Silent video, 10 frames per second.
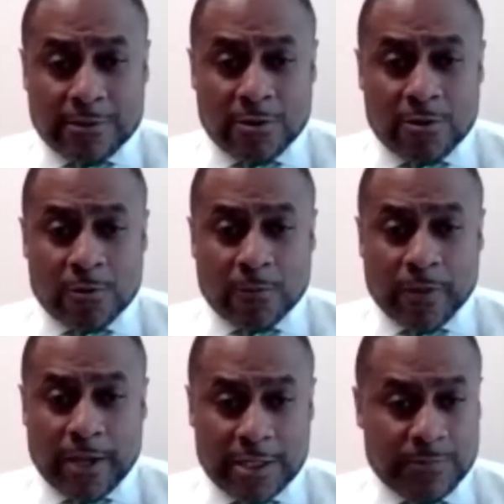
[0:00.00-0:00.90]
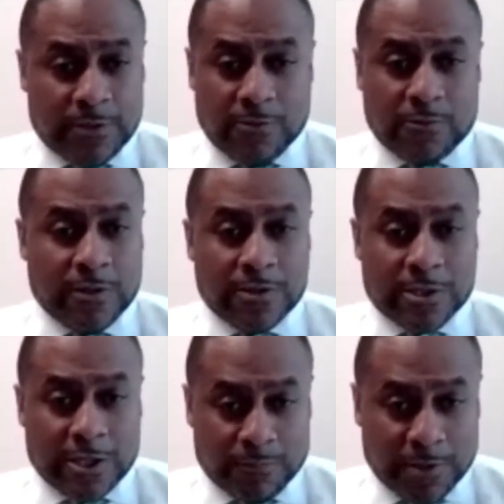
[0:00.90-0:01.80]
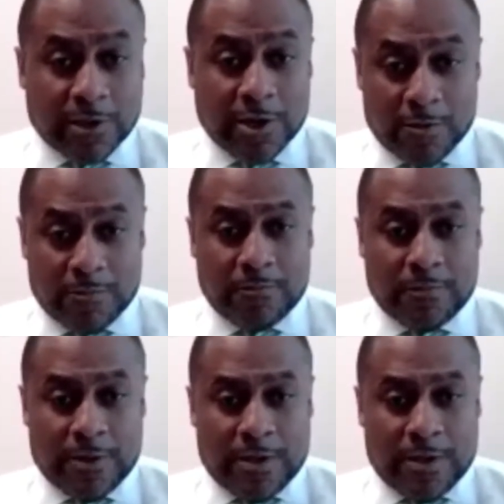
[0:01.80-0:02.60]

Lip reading: HBCUs didn't just become